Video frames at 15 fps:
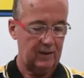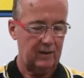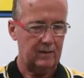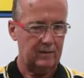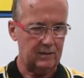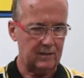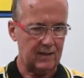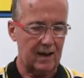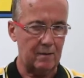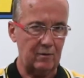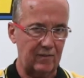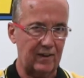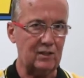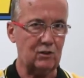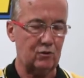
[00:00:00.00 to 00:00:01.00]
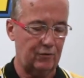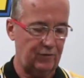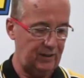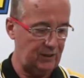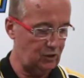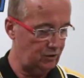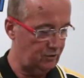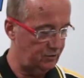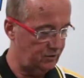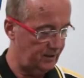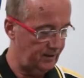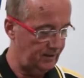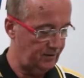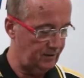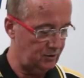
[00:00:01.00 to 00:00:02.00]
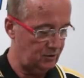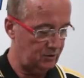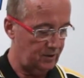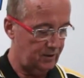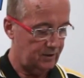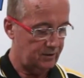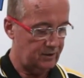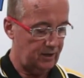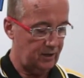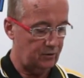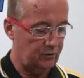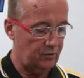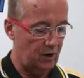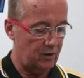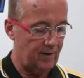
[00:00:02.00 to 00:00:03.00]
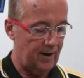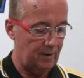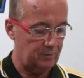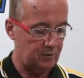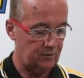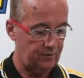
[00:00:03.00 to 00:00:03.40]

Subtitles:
There's a couple of extra features in this set of control arms.